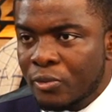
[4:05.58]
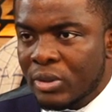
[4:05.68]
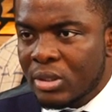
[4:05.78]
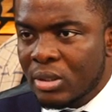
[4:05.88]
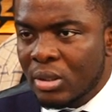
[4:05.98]

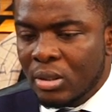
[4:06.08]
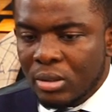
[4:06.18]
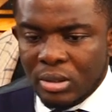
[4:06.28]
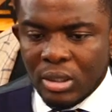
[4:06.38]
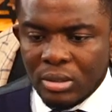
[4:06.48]
fees,
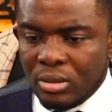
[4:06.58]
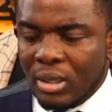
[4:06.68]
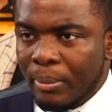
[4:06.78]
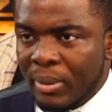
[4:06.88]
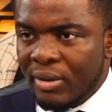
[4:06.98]
then
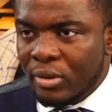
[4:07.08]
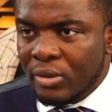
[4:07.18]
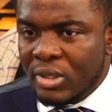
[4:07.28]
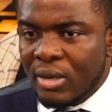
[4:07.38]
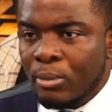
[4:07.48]
apply for the
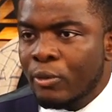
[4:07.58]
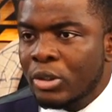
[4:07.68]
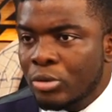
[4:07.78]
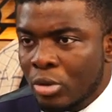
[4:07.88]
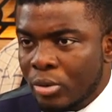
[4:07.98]
visa. But for
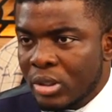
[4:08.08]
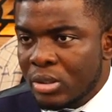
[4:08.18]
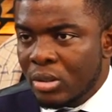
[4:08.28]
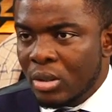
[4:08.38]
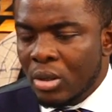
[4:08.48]
the
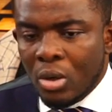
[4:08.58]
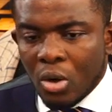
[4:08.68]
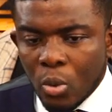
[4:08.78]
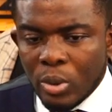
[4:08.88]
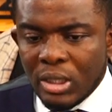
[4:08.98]
tourist,
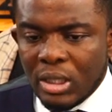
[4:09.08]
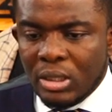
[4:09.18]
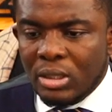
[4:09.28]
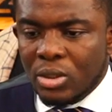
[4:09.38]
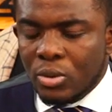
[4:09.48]
all we
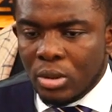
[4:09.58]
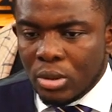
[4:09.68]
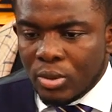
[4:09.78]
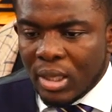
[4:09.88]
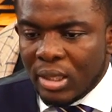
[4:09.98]
need is
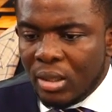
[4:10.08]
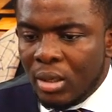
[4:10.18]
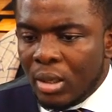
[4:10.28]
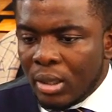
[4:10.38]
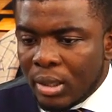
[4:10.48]
usually
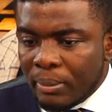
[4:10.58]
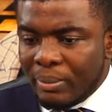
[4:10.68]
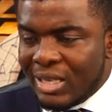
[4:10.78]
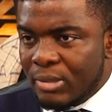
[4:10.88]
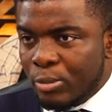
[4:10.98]
the
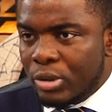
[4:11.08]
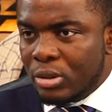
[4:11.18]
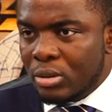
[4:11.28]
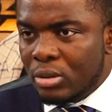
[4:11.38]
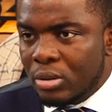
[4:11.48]

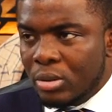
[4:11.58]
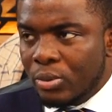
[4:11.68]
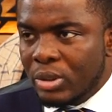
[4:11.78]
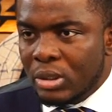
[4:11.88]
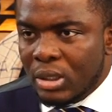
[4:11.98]
passport.
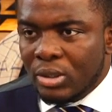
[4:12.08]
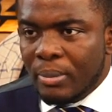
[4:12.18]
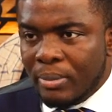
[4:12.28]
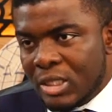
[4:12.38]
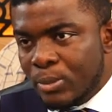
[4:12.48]
With the national
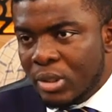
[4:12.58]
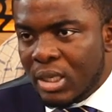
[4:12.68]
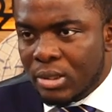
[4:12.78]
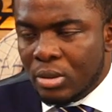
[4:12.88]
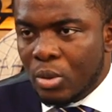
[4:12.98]
passport,
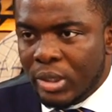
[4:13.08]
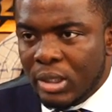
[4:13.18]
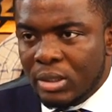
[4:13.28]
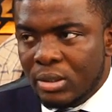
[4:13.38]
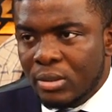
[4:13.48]
that's all we
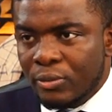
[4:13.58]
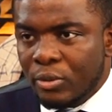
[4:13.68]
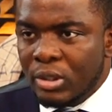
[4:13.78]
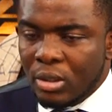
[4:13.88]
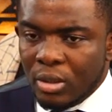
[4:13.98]
need for the